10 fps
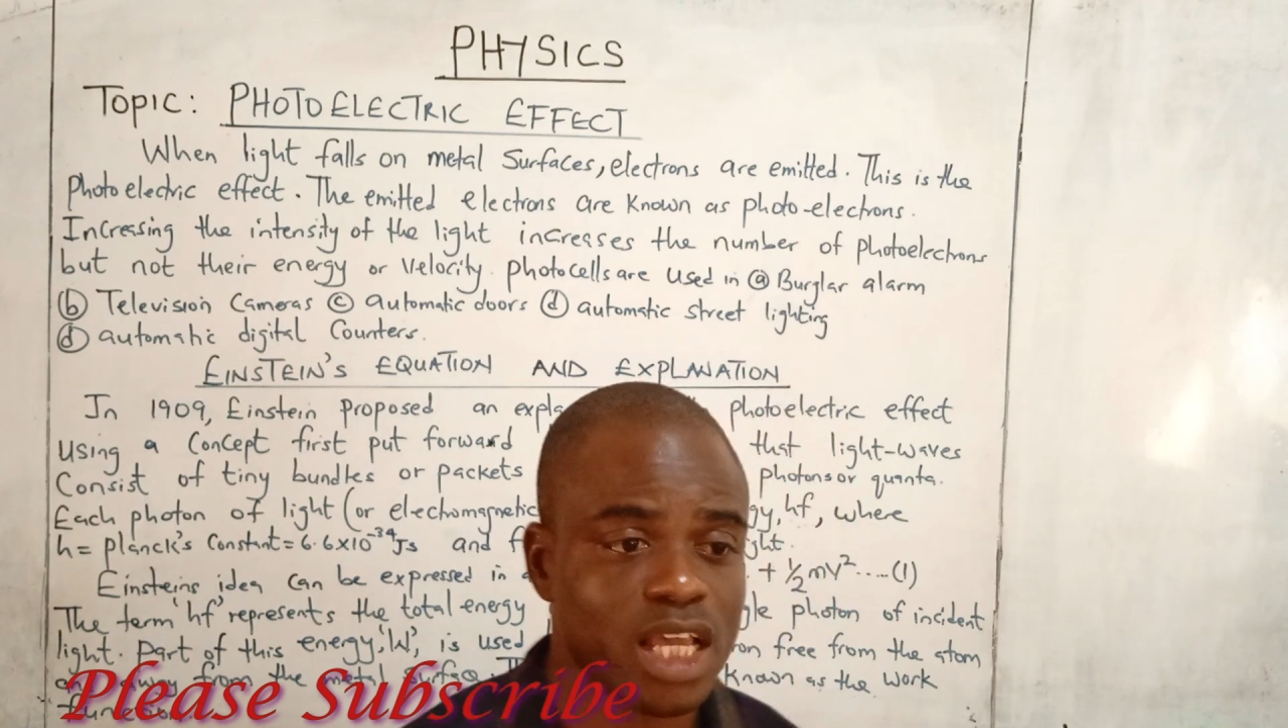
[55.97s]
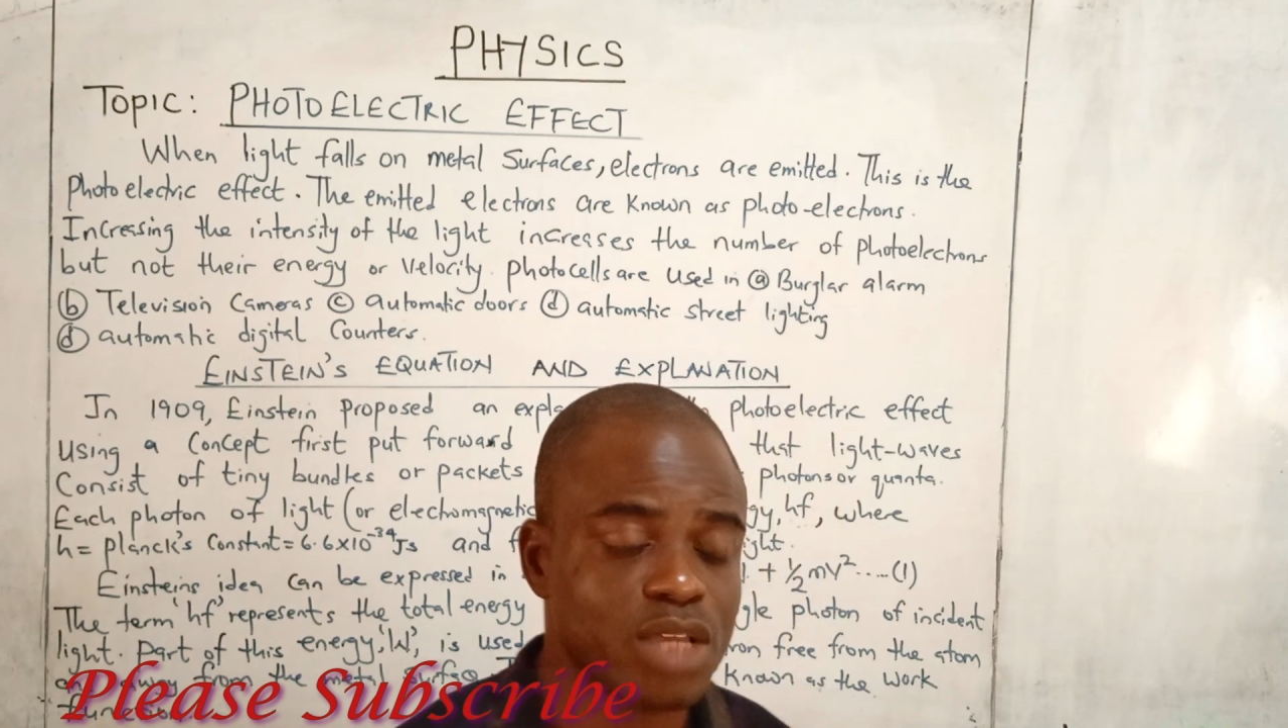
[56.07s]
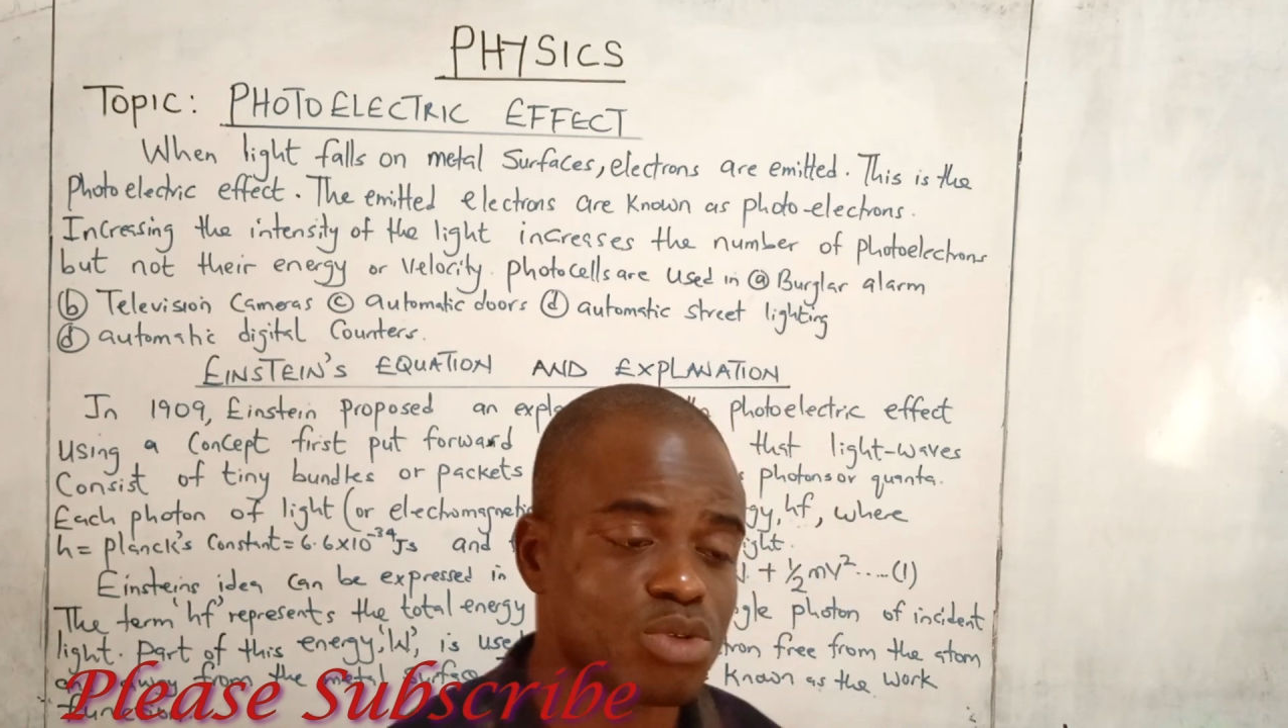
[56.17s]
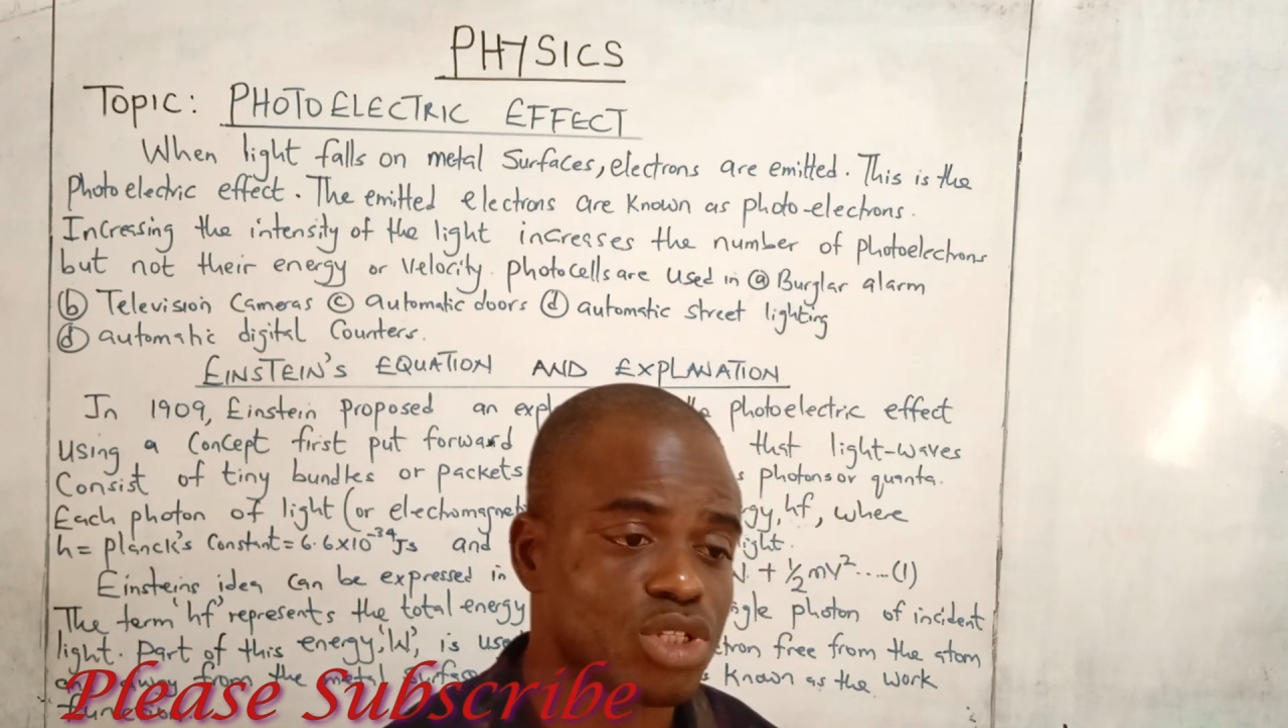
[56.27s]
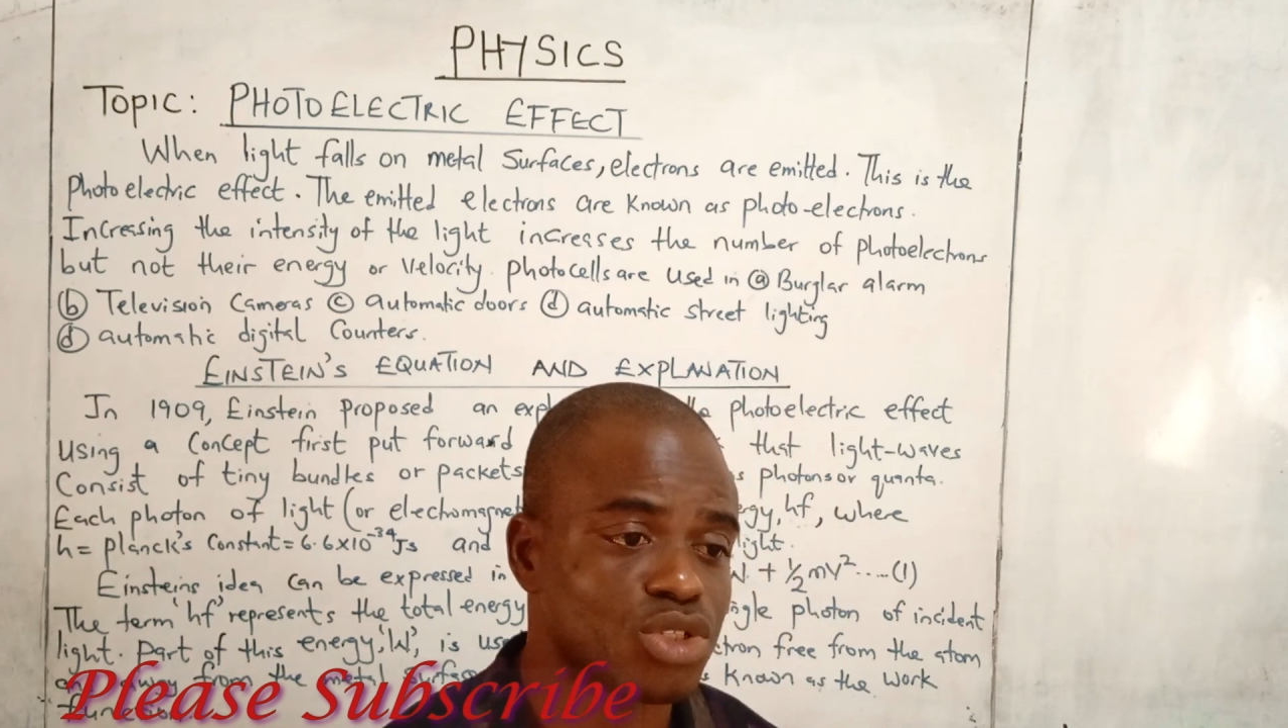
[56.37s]

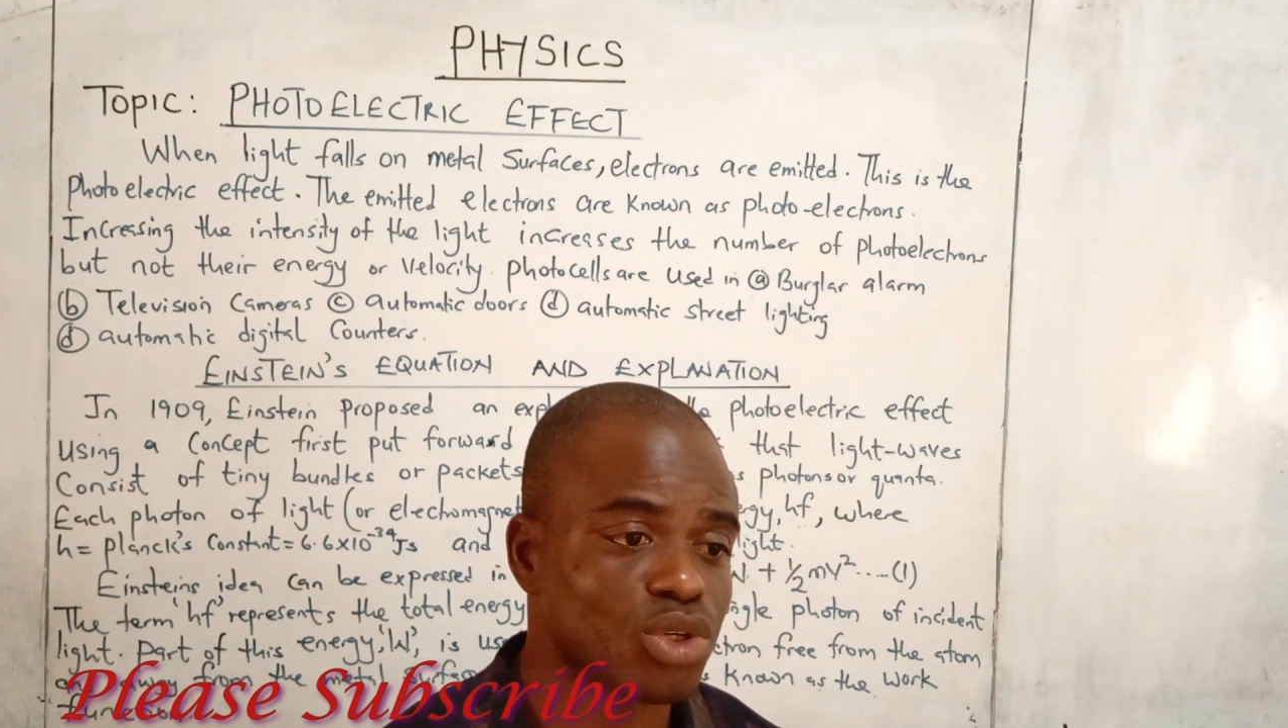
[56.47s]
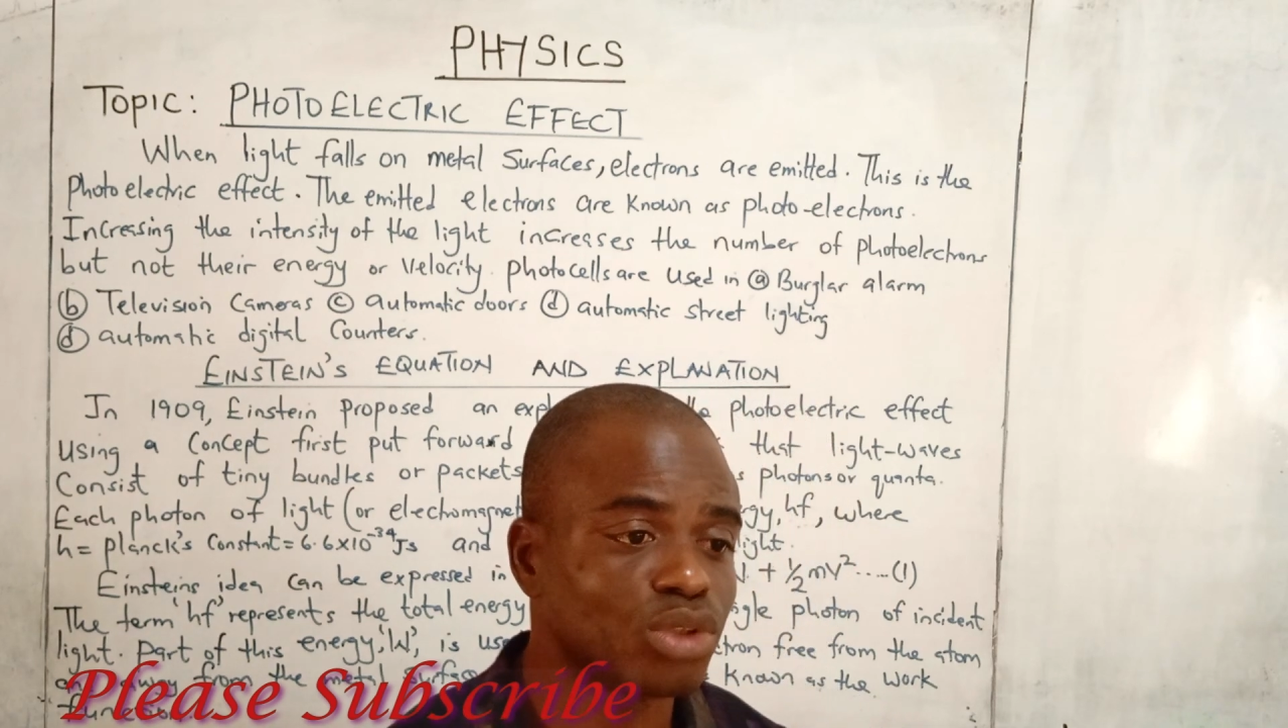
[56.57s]
came with his